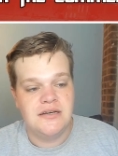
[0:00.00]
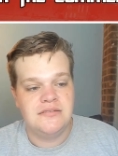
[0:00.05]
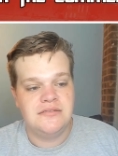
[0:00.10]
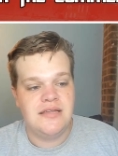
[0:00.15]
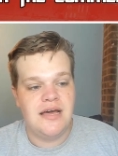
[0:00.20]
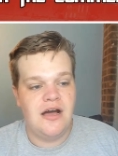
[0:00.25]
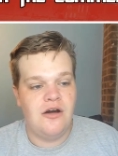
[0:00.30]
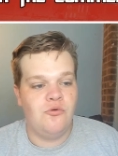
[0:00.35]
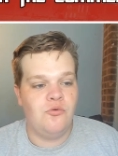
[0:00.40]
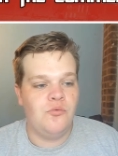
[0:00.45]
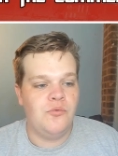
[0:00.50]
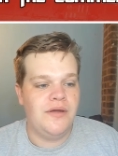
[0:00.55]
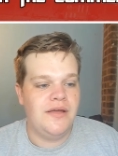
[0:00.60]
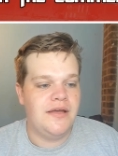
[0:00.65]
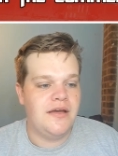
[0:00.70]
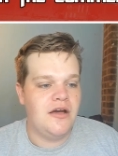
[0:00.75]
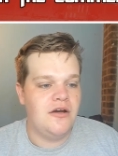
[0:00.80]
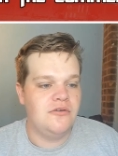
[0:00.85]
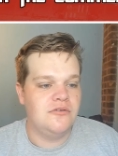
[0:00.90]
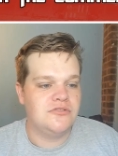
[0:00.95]
Now we
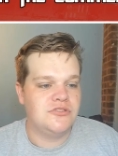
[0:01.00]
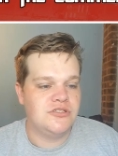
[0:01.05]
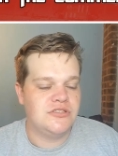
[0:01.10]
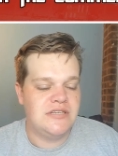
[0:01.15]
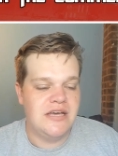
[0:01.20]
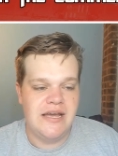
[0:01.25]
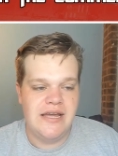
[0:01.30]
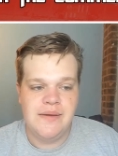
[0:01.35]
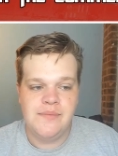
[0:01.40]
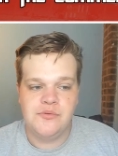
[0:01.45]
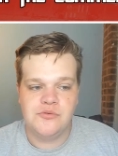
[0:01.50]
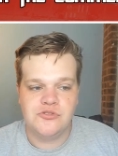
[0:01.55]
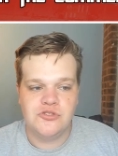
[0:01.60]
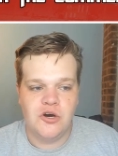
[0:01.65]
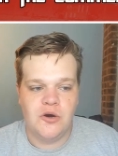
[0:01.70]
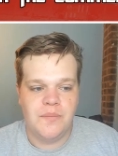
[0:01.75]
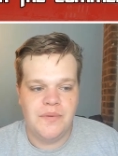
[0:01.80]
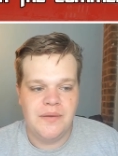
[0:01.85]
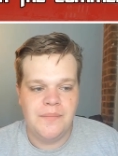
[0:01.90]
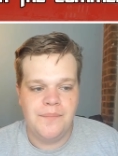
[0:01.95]
go to
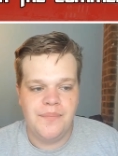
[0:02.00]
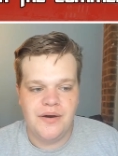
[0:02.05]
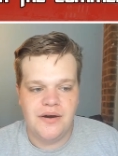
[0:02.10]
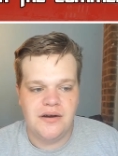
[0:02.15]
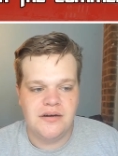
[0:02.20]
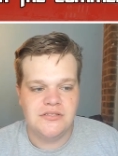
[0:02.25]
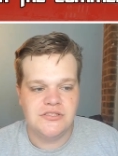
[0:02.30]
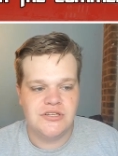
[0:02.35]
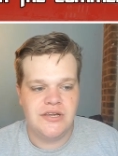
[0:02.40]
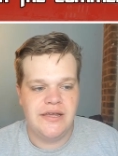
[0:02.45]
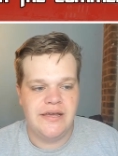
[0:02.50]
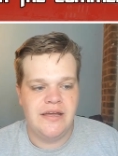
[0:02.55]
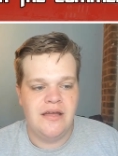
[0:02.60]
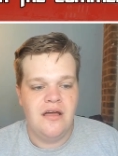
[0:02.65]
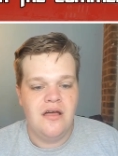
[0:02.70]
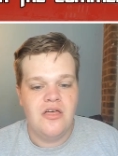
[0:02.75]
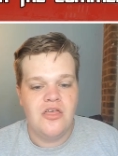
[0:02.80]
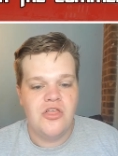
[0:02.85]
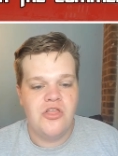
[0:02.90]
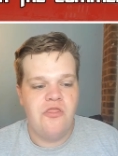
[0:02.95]
table-topping Barnsley.
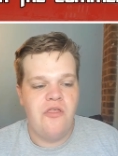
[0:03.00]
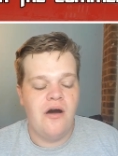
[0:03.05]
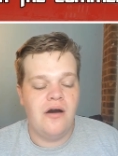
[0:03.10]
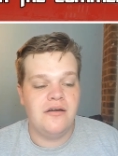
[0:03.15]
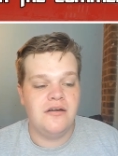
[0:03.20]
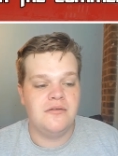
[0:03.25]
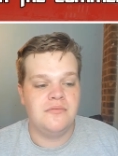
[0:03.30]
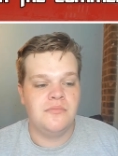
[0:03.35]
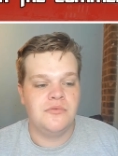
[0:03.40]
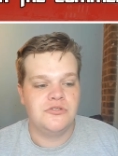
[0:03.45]
Thiam